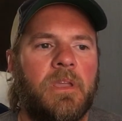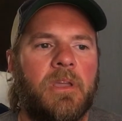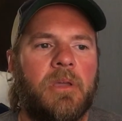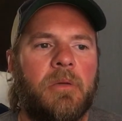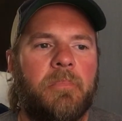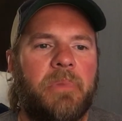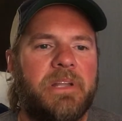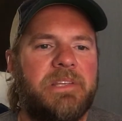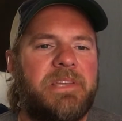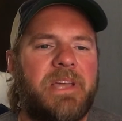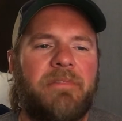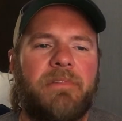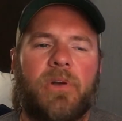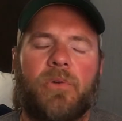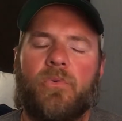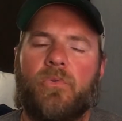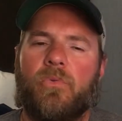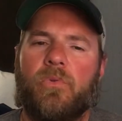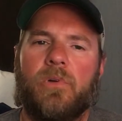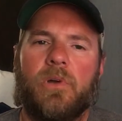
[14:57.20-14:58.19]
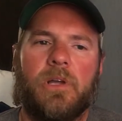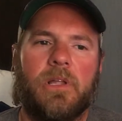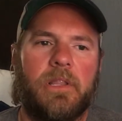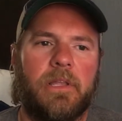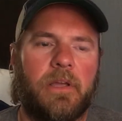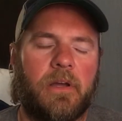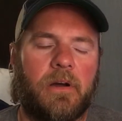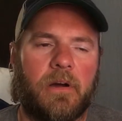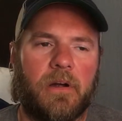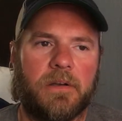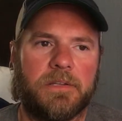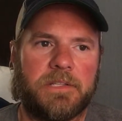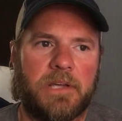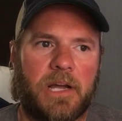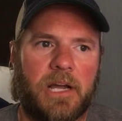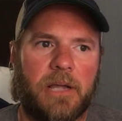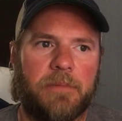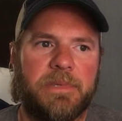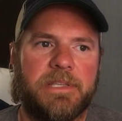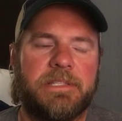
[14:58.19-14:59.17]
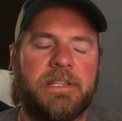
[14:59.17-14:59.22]
but he's having a really hard
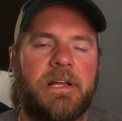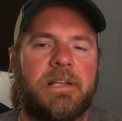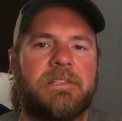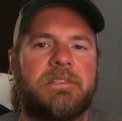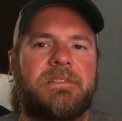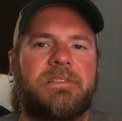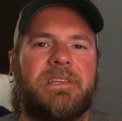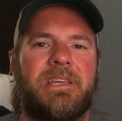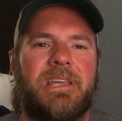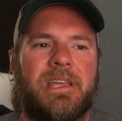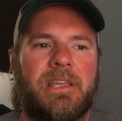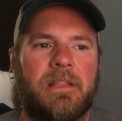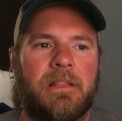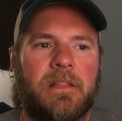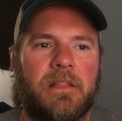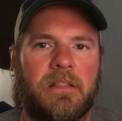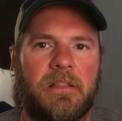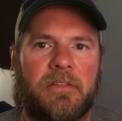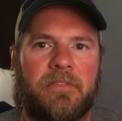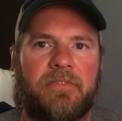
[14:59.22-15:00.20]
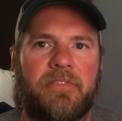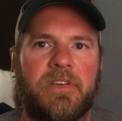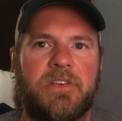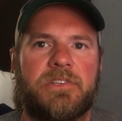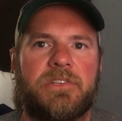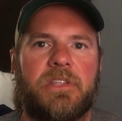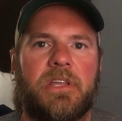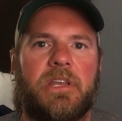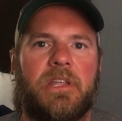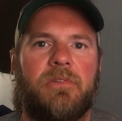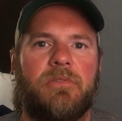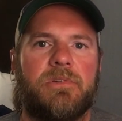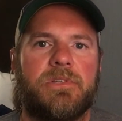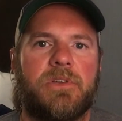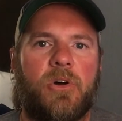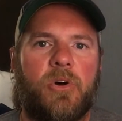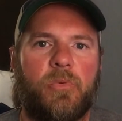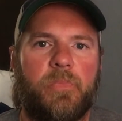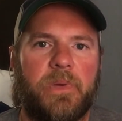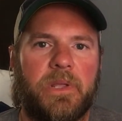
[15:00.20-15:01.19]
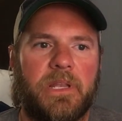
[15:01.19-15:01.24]
time. He's not seeing the fish that he was
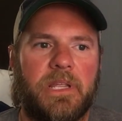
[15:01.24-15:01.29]
hoping